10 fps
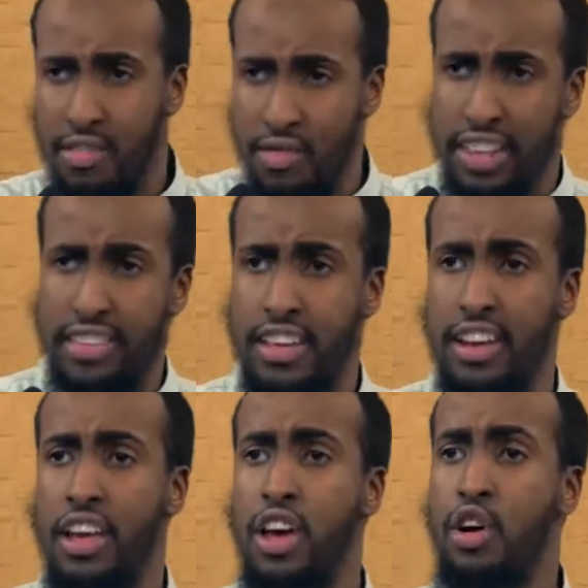
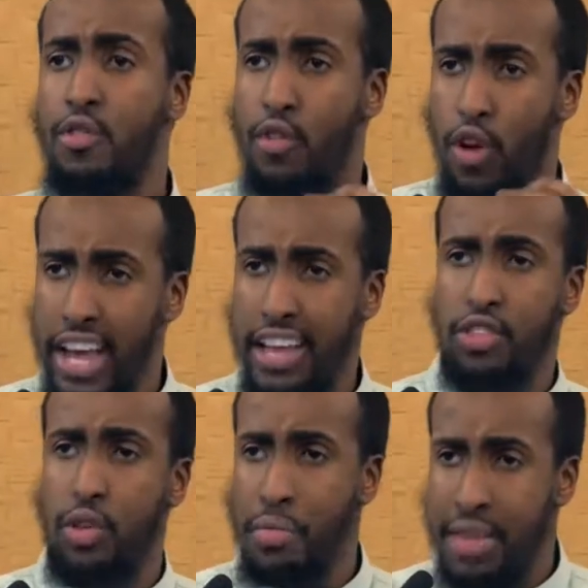written for it
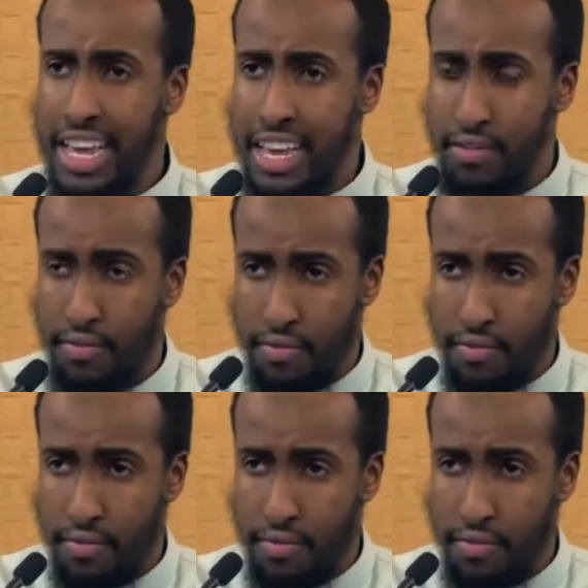to be